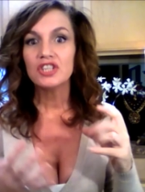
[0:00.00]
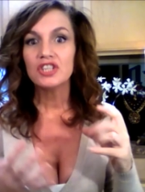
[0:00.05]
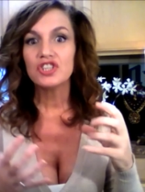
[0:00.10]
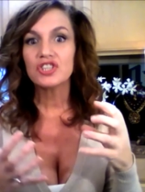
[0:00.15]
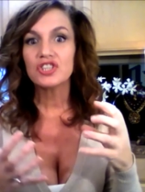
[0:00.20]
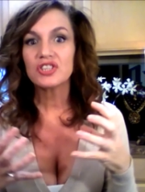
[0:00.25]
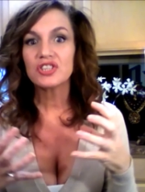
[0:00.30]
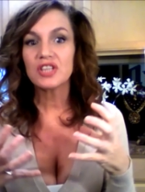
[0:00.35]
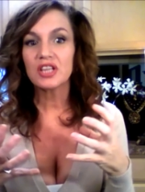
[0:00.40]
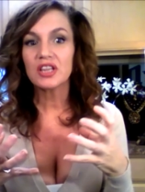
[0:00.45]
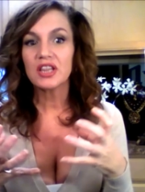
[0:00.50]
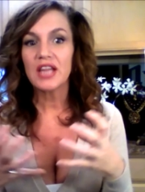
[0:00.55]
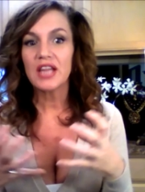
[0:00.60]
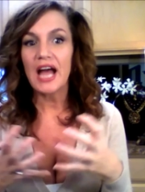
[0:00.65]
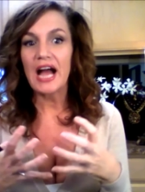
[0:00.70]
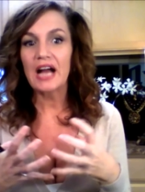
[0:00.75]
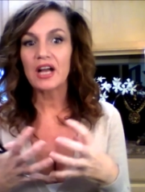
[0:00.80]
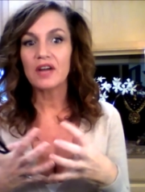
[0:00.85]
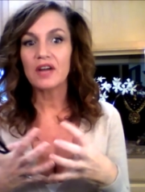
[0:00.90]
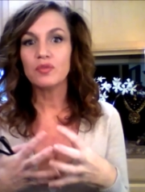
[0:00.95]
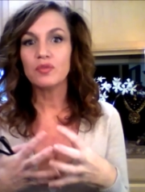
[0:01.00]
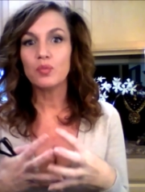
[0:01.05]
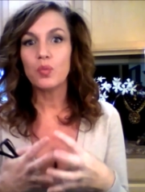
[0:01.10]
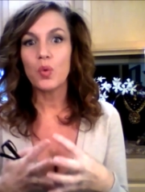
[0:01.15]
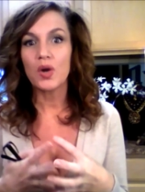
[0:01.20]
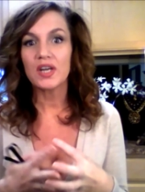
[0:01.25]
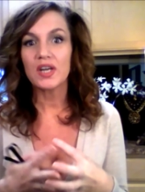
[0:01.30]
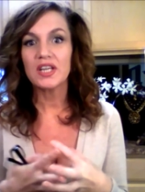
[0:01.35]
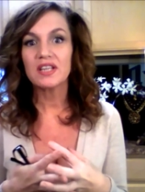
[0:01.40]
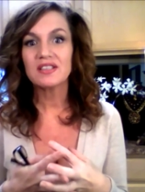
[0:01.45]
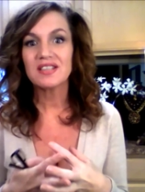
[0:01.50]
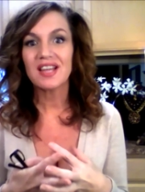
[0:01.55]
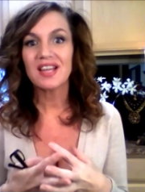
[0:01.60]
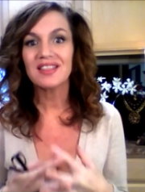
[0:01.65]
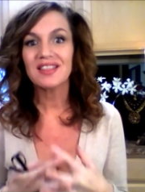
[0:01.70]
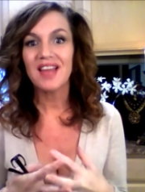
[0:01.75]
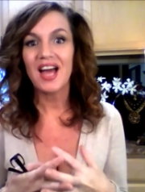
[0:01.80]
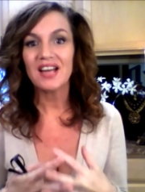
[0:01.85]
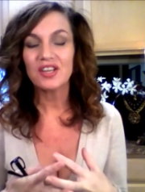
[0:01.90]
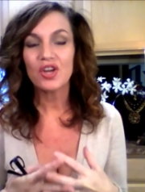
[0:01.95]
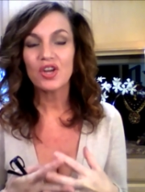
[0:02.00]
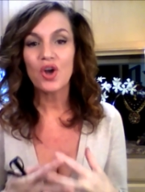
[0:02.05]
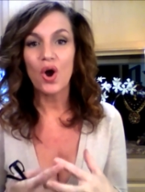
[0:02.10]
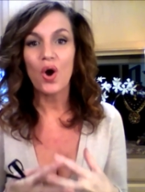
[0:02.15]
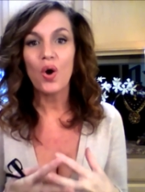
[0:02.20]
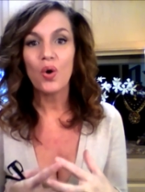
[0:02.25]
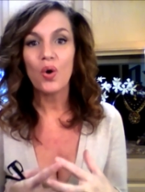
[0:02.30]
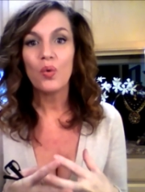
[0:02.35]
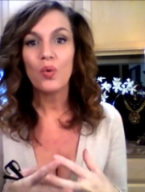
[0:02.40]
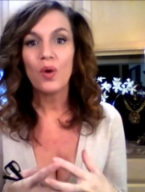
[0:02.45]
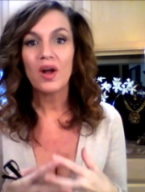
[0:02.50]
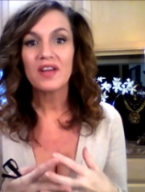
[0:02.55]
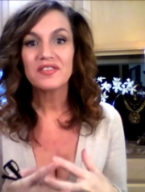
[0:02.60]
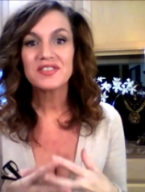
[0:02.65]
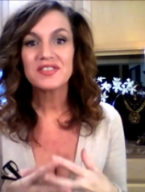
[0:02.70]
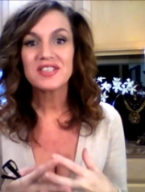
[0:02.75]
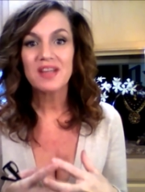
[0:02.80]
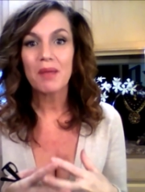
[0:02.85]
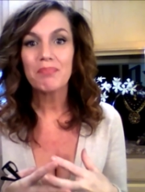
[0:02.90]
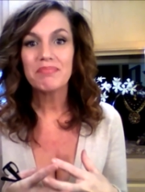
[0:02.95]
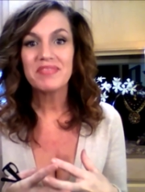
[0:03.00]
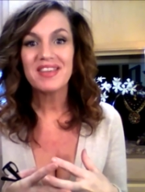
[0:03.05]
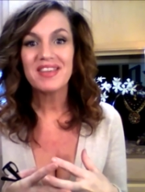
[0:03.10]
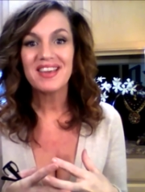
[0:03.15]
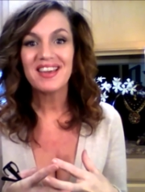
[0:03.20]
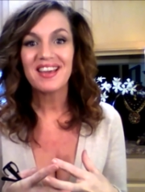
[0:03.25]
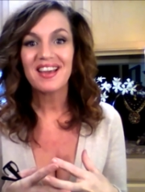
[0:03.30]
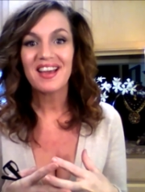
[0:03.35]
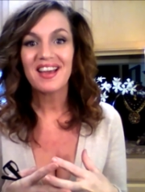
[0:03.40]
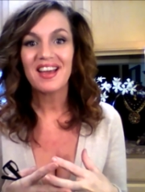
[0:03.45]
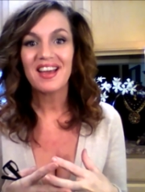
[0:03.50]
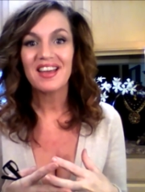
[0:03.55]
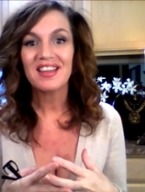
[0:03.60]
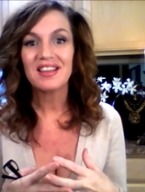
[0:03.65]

just the lack of wanting to let go of something